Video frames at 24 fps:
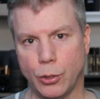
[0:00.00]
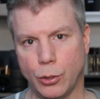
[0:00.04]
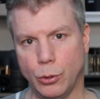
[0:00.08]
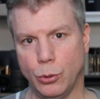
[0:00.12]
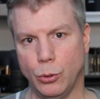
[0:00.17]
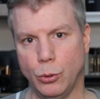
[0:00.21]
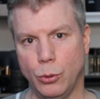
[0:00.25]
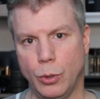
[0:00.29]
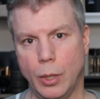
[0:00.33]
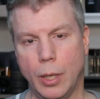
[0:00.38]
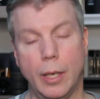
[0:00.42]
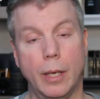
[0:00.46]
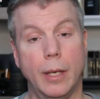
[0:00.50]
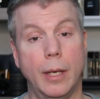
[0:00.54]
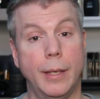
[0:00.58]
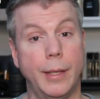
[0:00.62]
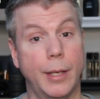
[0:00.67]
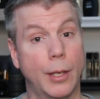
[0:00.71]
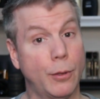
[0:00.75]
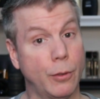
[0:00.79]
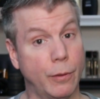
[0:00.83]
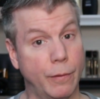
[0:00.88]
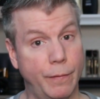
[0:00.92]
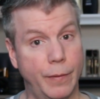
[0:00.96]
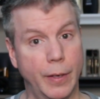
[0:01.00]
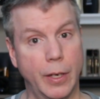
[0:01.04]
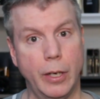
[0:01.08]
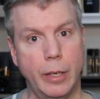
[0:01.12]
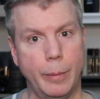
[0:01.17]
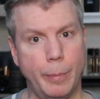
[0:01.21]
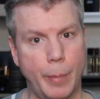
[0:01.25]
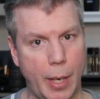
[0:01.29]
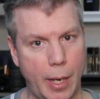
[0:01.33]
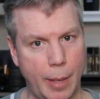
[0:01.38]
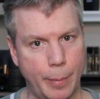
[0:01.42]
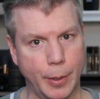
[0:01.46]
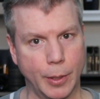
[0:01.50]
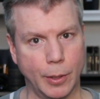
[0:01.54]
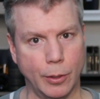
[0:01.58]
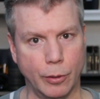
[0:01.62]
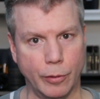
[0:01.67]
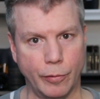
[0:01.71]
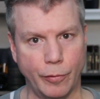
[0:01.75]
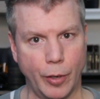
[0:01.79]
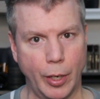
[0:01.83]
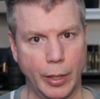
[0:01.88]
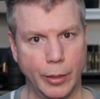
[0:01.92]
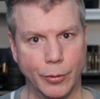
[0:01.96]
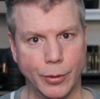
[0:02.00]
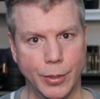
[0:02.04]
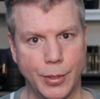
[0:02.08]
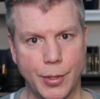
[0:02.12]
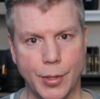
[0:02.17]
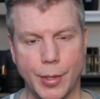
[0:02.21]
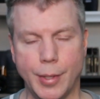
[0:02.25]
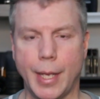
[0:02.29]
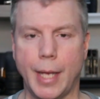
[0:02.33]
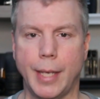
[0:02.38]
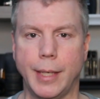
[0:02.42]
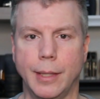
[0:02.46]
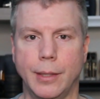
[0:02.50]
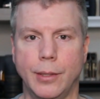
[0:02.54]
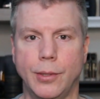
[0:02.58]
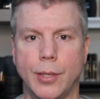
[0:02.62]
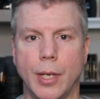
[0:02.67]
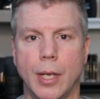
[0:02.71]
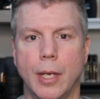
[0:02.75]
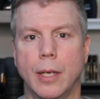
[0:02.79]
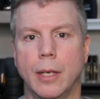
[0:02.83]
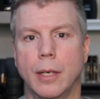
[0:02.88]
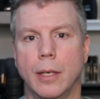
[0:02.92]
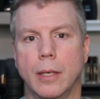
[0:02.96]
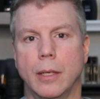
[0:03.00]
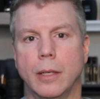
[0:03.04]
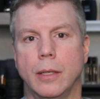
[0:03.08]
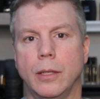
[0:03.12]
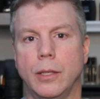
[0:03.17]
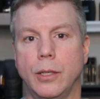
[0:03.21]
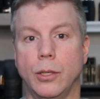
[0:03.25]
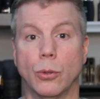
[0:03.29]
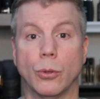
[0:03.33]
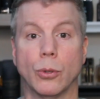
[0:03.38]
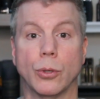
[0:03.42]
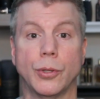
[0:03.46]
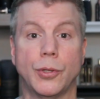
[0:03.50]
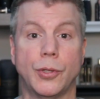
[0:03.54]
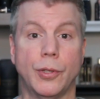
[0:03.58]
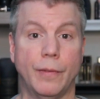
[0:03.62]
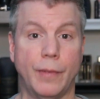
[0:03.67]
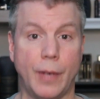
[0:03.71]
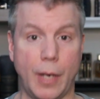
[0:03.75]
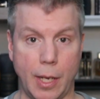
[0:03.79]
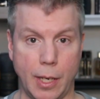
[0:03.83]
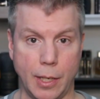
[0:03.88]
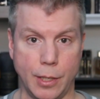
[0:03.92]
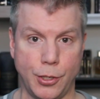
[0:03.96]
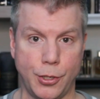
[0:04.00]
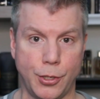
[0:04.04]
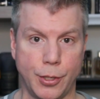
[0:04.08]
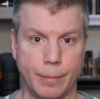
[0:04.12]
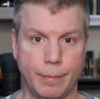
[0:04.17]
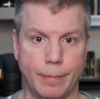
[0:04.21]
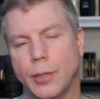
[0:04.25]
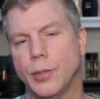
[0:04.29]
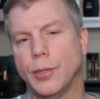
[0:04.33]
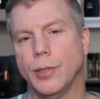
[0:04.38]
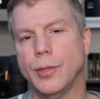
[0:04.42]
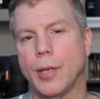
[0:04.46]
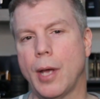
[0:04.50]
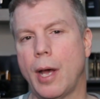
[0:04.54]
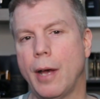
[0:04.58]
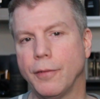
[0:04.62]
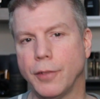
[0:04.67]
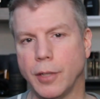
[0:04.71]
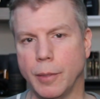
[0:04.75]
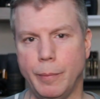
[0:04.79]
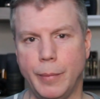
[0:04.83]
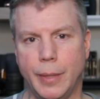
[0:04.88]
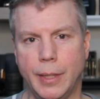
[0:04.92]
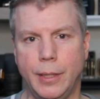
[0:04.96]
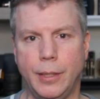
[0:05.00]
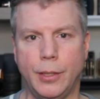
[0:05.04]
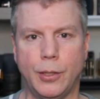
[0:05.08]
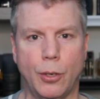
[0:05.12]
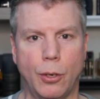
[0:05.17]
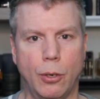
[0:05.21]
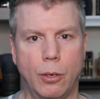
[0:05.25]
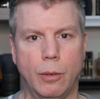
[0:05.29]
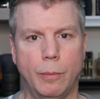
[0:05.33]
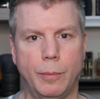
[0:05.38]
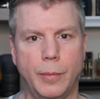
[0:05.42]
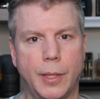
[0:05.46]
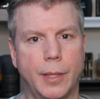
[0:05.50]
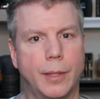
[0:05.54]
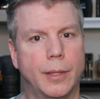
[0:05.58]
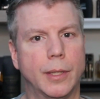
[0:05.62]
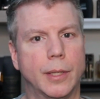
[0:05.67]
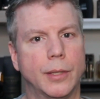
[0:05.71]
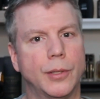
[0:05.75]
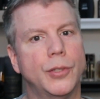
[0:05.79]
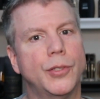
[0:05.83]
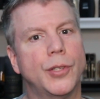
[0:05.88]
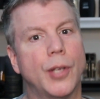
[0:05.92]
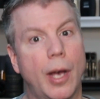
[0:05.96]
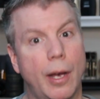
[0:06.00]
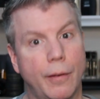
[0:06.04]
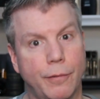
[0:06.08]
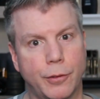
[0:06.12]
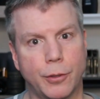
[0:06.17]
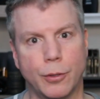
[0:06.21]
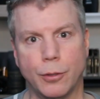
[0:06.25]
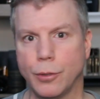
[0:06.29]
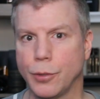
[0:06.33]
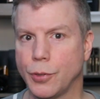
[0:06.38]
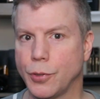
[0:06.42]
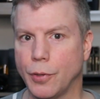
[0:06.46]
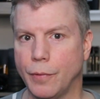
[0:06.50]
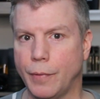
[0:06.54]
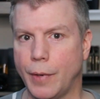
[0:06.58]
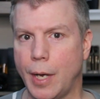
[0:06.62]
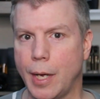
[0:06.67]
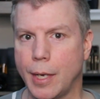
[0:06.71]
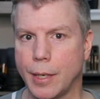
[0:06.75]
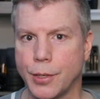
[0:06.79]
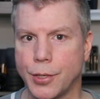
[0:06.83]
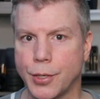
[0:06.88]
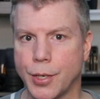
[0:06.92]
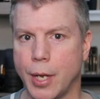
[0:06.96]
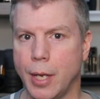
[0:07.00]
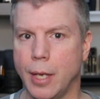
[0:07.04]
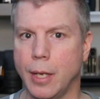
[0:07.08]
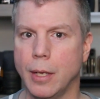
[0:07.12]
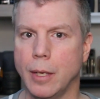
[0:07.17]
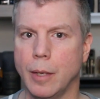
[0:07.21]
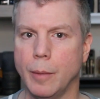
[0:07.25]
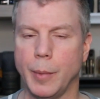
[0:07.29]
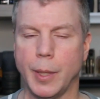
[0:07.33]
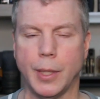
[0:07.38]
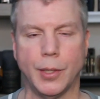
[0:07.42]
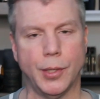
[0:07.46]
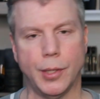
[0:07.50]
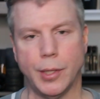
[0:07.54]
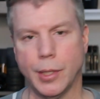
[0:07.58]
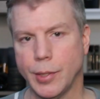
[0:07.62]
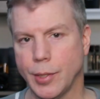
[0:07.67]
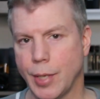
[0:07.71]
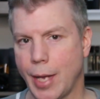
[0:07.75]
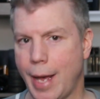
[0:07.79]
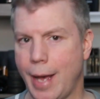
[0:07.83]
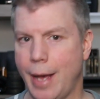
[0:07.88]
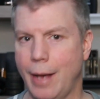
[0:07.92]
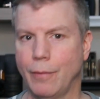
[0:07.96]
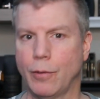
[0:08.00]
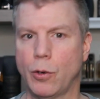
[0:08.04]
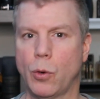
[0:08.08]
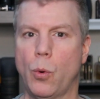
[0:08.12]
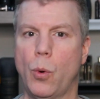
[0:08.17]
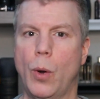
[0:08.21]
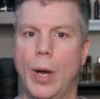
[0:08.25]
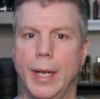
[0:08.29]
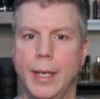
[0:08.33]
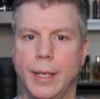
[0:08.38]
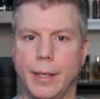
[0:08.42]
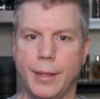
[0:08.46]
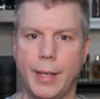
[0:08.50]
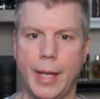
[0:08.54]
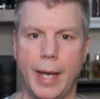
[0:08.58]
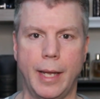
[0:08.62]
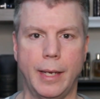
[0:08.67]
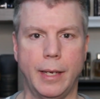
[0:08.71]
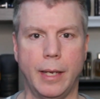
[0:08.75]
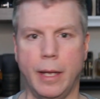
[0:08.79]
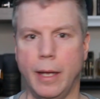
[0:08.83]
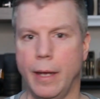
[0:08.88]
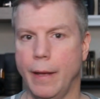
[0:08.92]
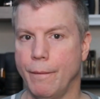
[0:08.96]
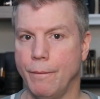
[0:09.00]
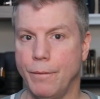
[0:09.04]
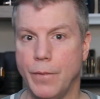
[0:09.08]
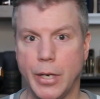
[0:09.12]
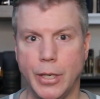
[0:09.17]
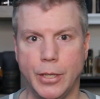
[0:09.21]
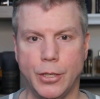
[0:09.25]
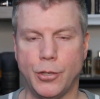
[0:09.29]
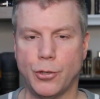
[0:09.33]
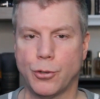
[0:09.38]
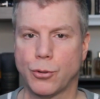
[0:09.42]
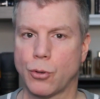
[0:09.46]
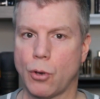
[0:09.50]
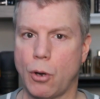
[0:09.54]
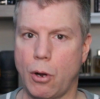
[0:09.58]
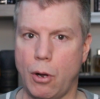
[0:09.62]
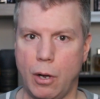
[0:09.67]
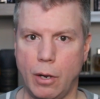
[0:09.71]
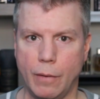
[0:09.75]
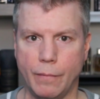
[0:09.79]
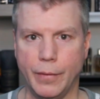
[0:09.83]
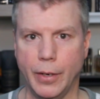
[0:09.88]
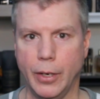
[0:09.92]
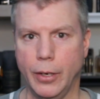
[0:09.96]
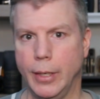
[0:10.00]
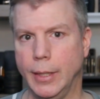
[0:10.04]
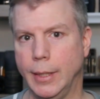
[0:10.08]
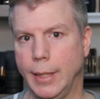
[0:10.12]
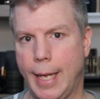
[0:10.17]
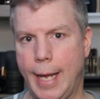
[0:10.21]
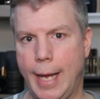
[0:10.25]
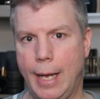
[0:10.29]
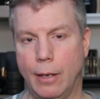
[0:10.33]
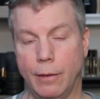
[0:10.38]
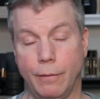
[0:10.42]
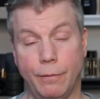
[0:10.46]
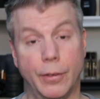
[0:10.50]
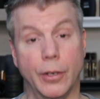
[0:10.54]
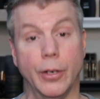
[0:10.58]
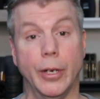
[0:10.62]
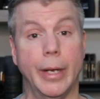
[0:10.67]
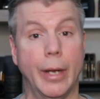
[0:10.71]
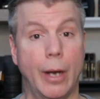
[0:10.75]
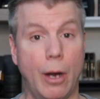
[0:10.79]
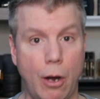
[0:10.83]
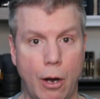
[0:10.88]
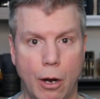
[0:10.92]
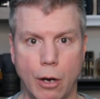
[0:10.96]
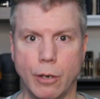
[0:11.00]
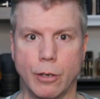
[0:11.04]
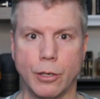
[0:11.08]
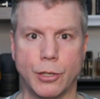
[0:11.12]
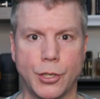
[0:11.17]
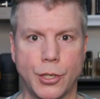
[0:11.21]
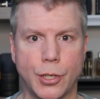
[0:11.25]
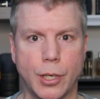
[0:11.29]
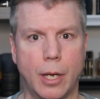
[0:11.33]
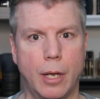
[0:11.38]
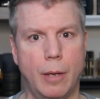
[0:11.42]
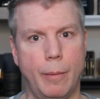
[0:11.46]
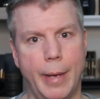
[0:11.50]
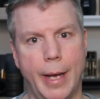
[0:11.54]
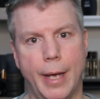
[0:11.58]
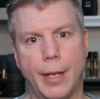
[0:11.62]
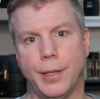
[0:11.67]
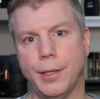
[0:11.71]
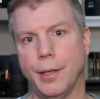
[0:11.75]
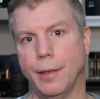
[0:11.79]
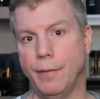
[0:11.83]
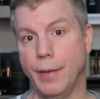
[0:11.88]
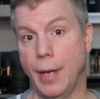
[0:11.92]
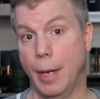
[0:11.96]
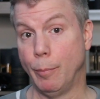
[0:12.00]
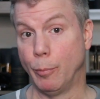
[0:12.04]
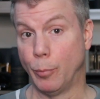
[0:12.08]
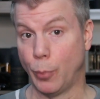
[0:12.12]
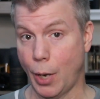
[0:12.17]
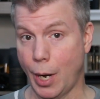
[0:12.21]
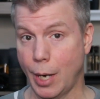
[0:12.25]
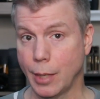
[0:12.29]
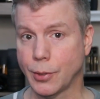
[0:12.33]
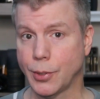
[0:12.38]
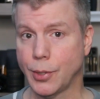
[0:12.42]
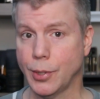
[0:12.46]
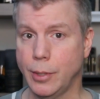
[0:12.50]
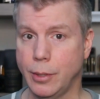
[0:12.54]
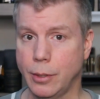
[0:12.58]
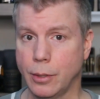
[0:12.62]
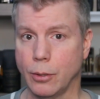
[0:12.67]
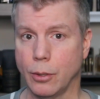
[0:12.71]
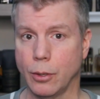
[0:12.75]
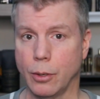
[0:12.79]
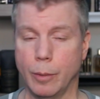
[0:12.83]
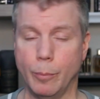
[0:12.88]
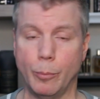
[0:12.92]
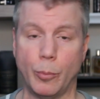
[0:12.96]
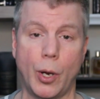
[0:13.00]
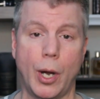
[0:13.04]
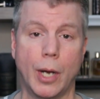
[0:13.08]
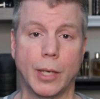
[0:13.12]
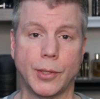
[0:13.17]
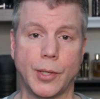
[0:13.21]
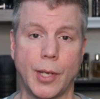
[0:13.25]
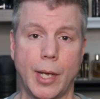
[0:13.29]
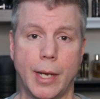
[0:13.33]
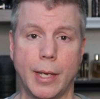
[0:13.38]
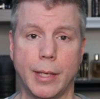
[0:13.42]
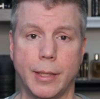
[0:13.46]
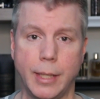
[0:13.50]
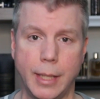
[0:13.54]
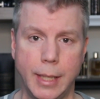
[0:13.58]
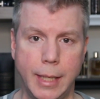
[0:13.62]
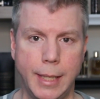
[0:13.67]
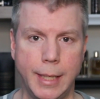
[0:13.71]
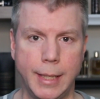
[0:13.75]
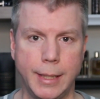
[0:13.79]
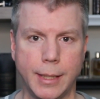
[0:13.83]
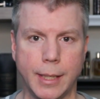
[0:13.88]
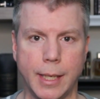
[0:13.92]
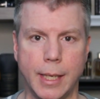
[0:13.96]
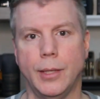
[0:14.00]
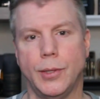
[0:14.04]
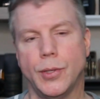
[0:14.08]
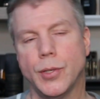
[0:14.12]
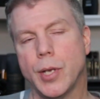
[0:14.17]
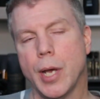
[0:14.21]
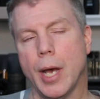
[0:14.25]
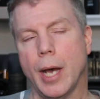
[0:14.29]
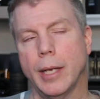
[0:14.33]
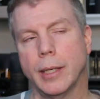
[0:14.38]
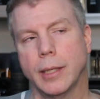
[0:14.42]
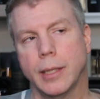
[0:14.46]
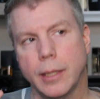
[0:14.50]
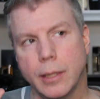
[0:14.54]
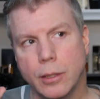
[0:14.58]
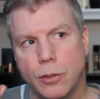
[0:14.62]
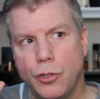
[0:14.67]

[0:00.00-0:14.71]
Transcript: to another very popular fragrance and that is Dior Sauvage. This has often been termed the softer Sauvage because it doesn't have quite that very strong, very loud, very harsh amount of ambroxan or ambroxide in it. It's got